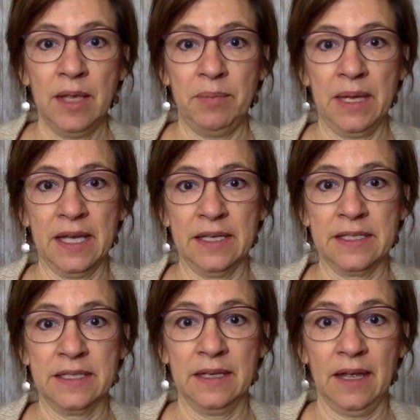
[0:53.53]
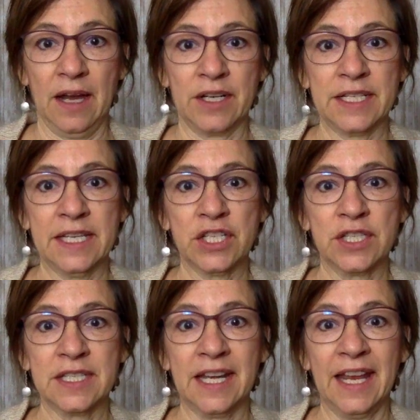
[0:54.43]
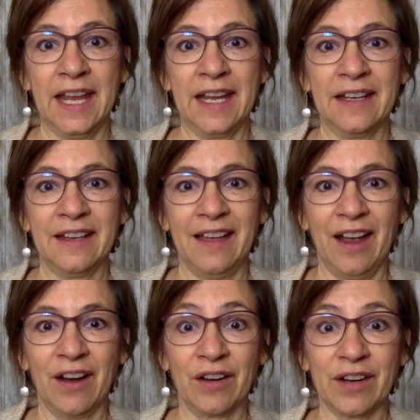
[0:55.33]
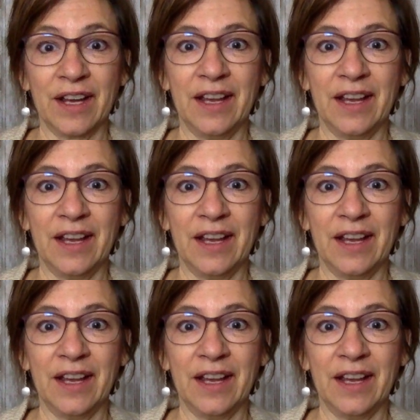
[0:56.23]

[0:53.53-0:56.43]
because our decisions today are